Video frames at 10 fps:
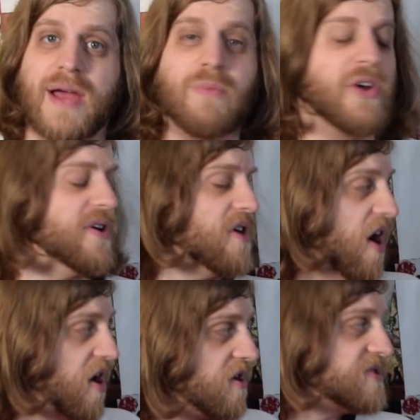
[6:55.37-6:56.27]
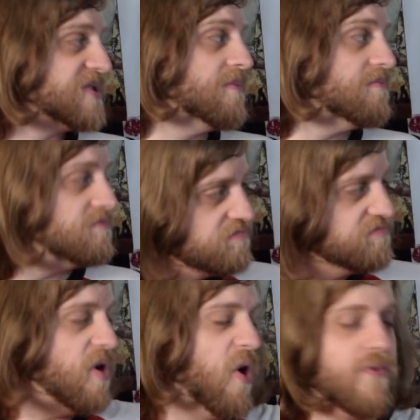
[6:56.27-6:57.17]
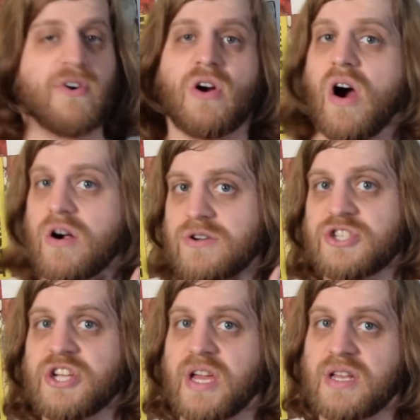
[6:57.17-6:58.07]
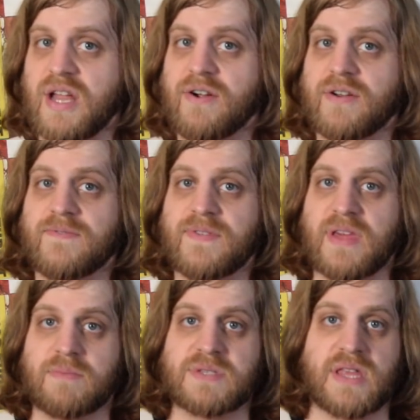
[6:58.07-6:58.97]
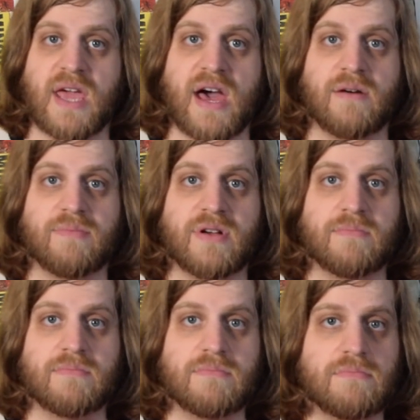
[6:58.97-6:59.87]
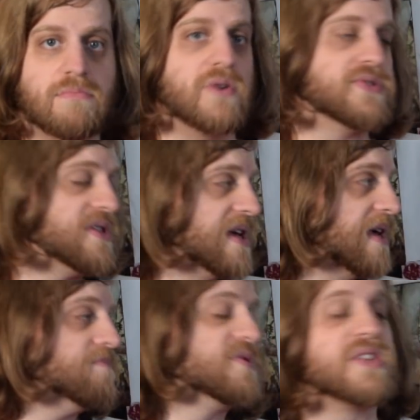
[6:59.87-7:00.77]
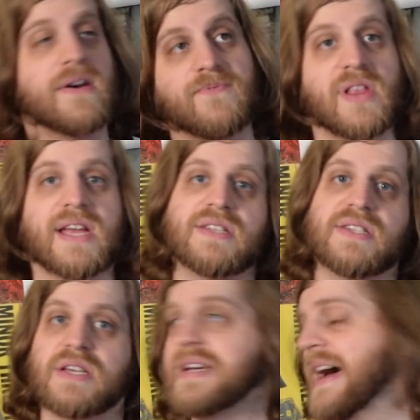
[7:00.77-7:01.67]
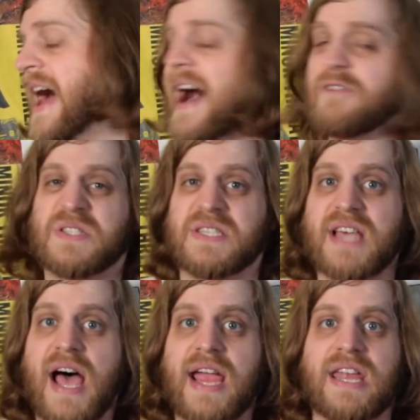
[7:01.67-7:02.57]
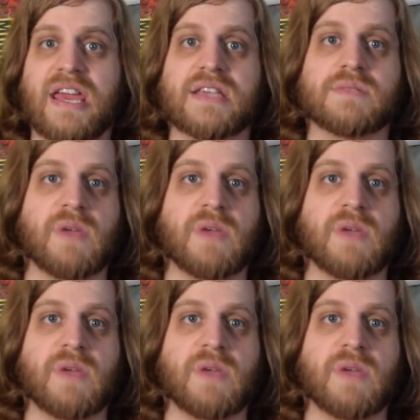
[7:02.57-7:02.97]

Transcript: And while there are some overarching narrative themes in the album, mostly stuff related to how society is